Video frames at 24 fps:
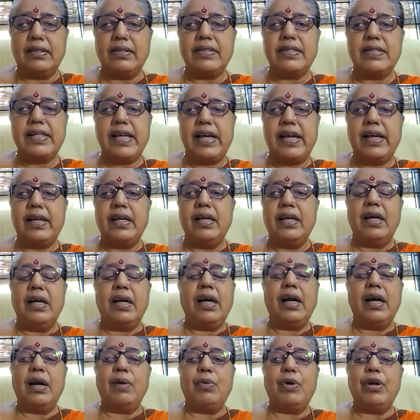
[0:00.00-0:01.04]
say
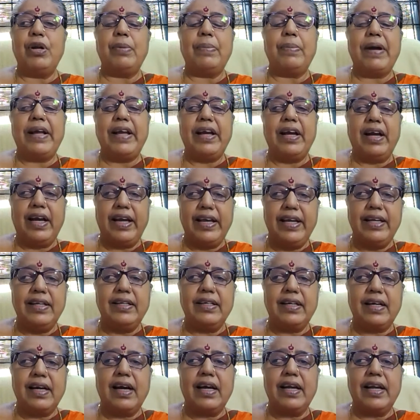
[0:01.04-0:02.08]
I want to buy a
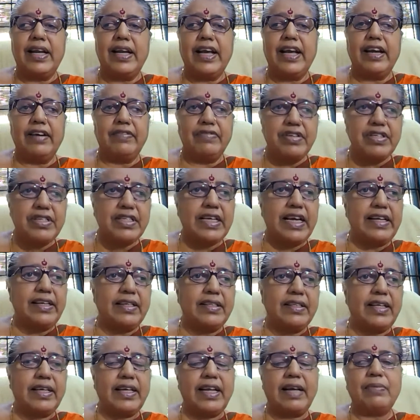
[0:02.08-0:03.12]
high-end car and I have
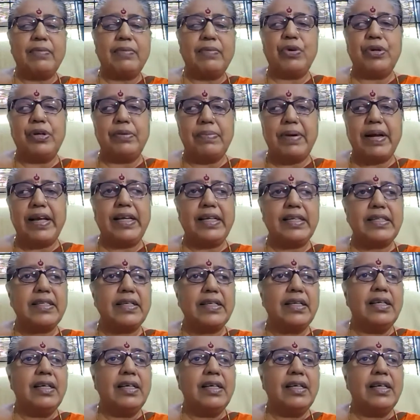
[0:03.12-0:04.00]
decided that I'm going to buy it.